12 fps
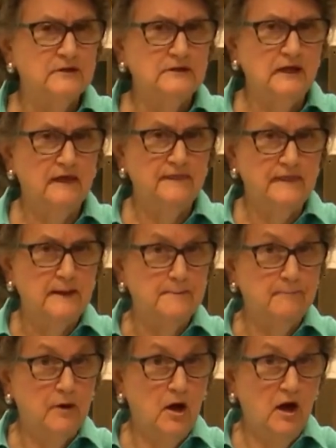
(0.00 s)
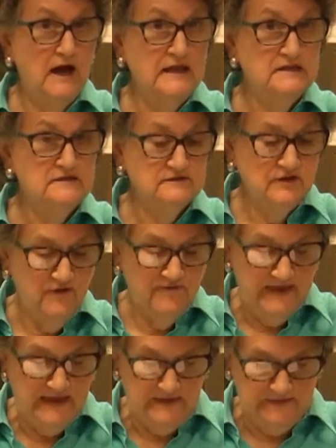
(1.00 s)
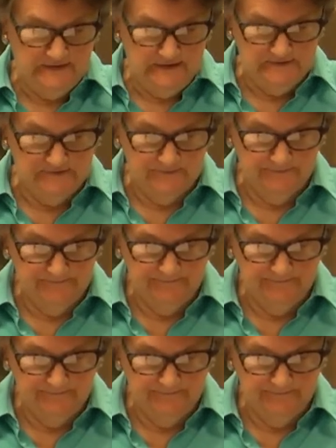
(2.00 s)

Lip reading: in the bonds of heathenism,